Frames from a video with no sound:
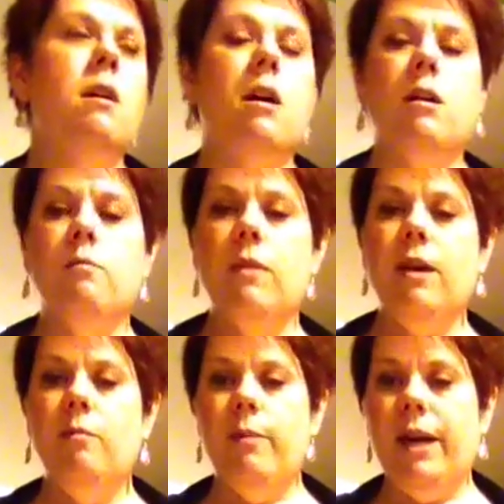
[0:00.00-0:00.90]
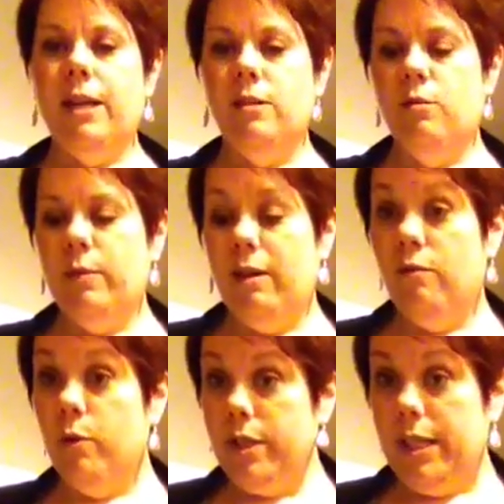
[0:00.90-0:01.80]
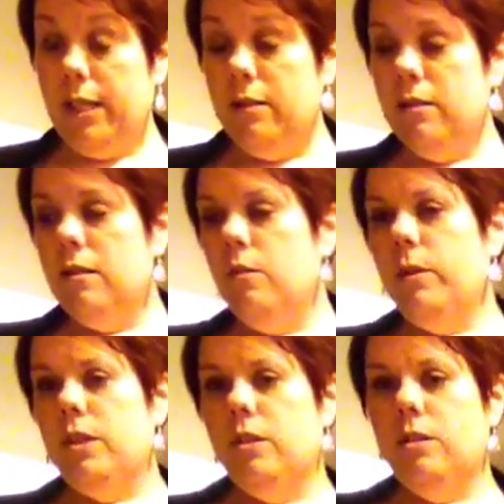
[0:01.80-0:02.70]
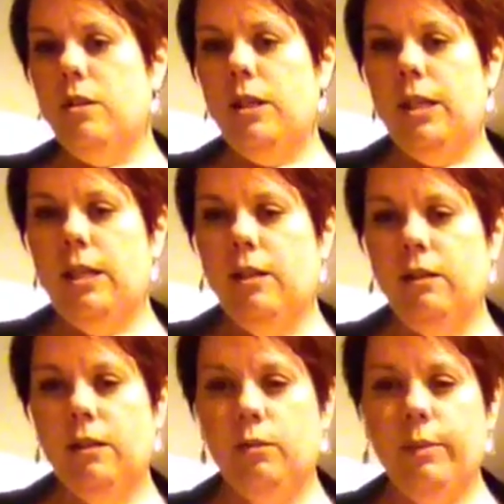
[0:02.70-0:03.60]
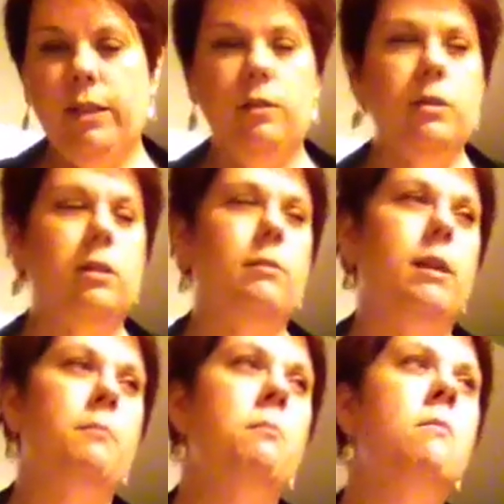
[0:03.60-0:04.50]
I'm back into my 14s, which are starting to get a little bit loose on me.